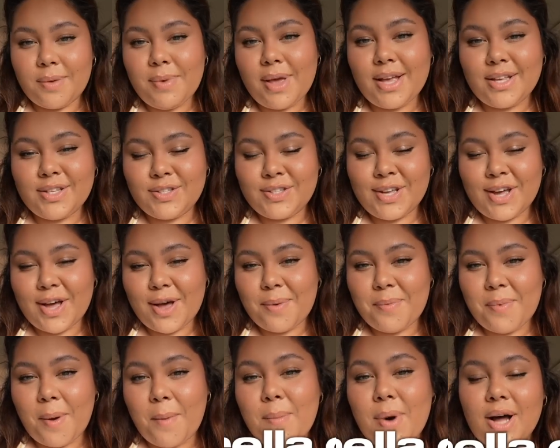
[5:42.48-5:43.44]
make
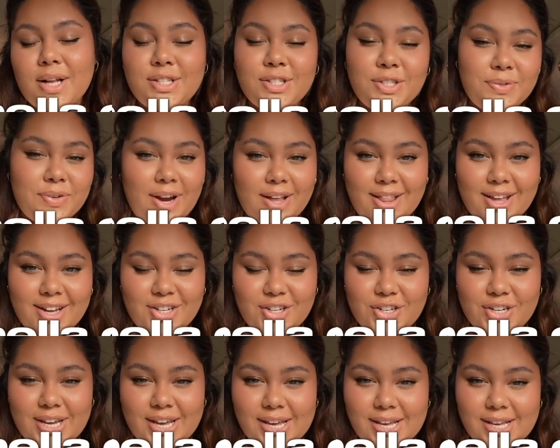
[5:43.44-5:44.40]
some mozzarella
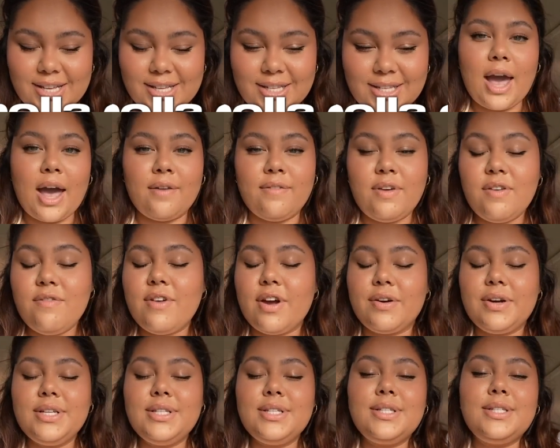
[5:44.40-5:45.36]
cheese. I have a
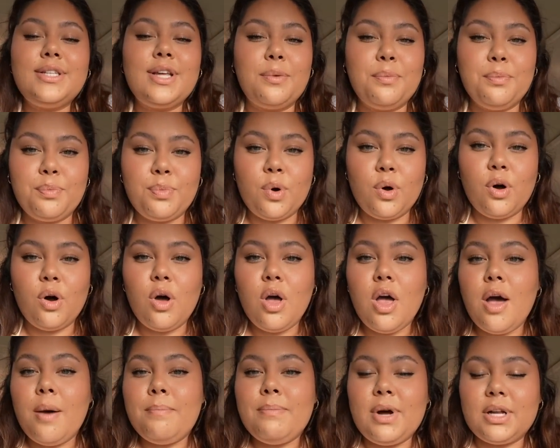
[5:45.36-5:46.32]
very simple
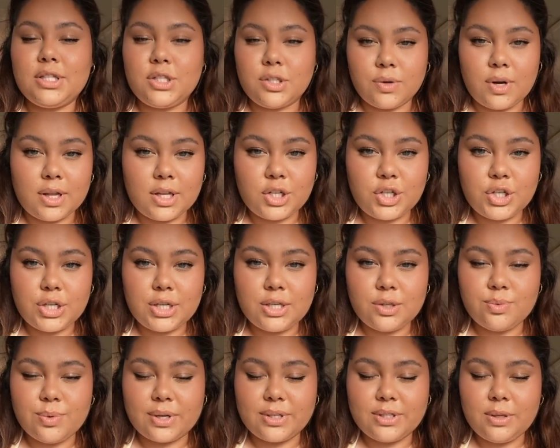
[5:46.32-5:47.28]
mozzarella
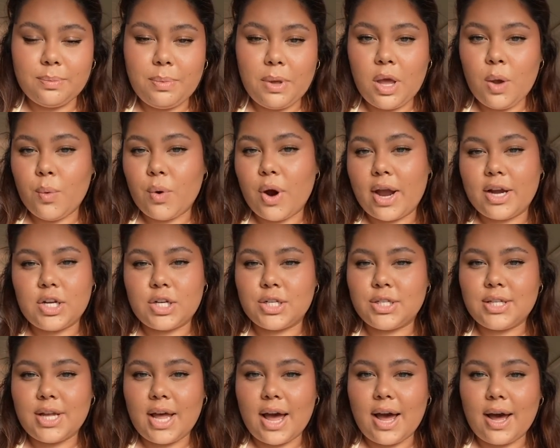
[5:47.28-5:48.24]
cheese recipe where I
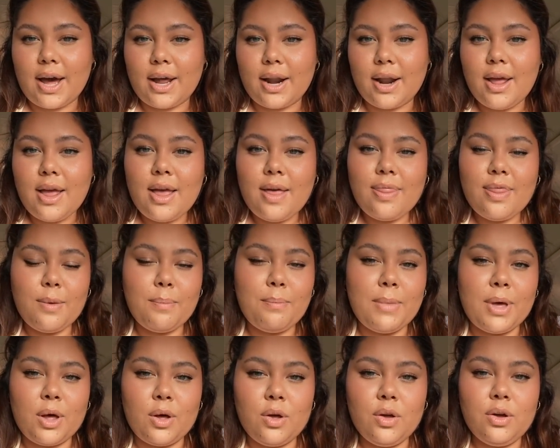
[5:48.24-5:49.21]
just add the
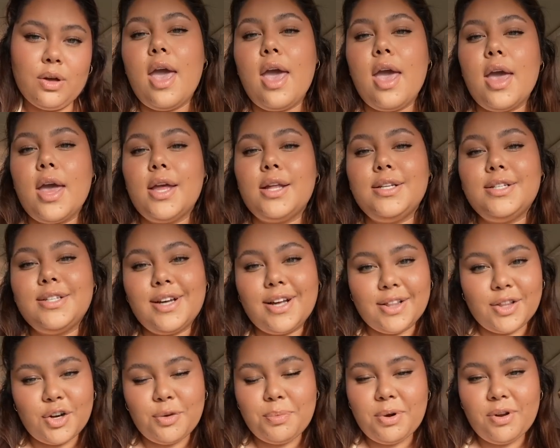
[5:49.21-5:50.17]
milk and
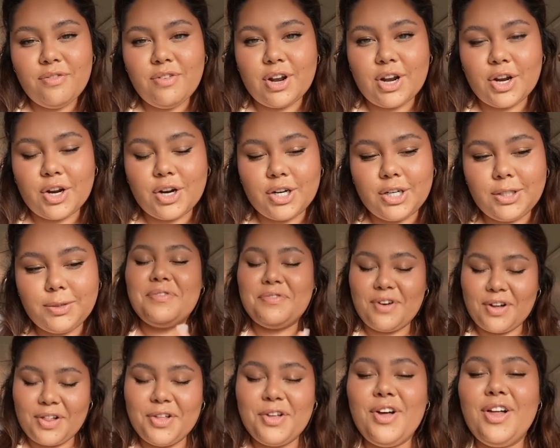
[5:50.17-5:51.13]
a little bit of vinegar.
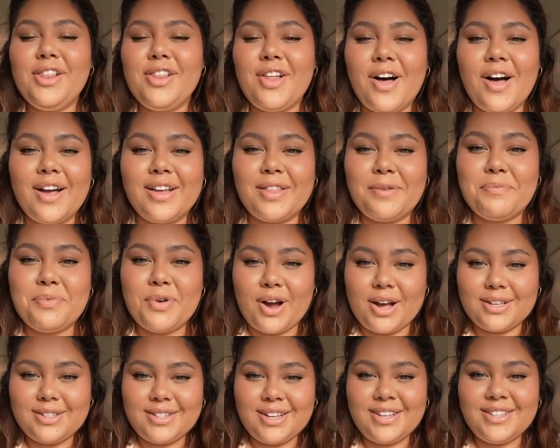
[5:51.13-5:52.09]
Follow along the
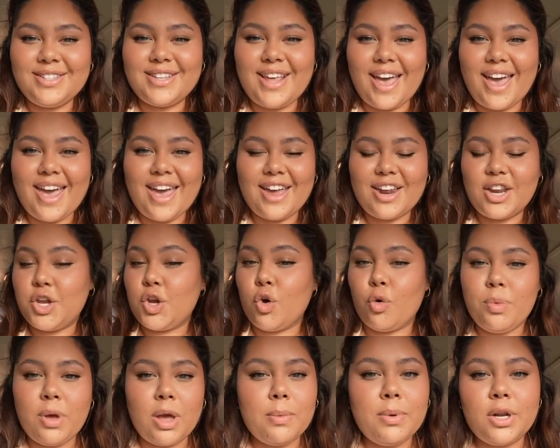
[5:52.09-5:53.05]
process and
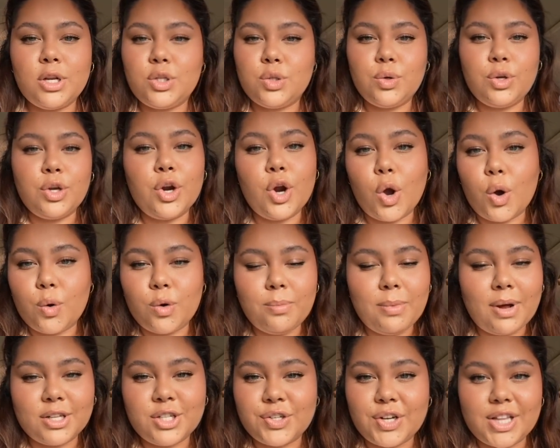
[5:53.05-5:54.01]
you'll be able to do your own
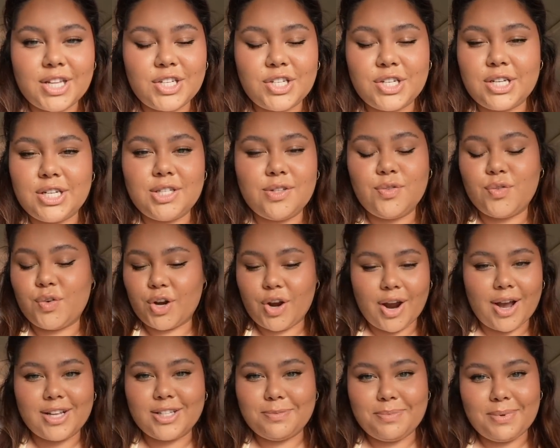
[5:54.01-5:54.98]
mozzarella cheese for
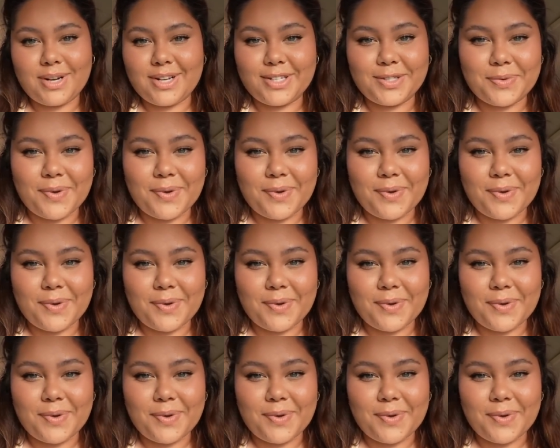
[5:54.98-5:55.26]
your husband as